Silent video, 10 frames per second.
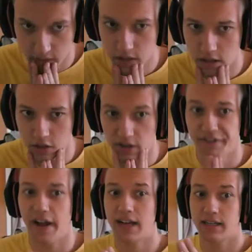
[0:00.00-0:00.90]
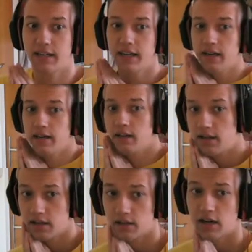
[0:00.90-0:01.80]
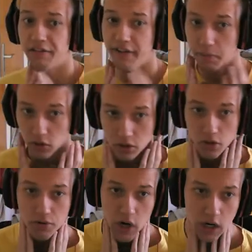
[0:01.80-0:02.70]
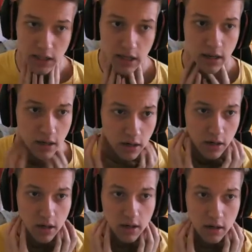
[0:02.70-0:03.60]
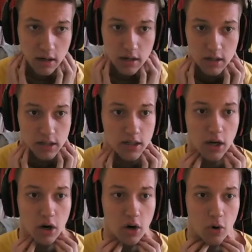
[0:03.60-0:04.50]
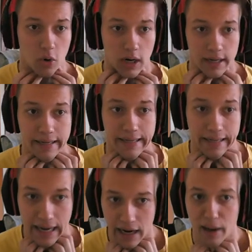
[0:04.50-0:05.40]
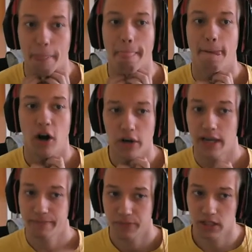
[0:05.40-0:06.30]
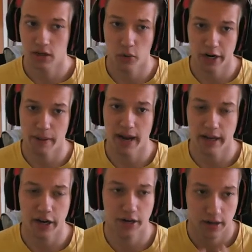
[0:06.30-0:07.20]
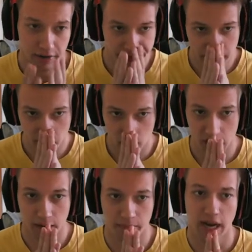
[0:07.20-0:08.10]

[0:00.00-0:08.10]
to the fact that Clefable took rocks. So yeah. Okay, so we're back here. Clefable, I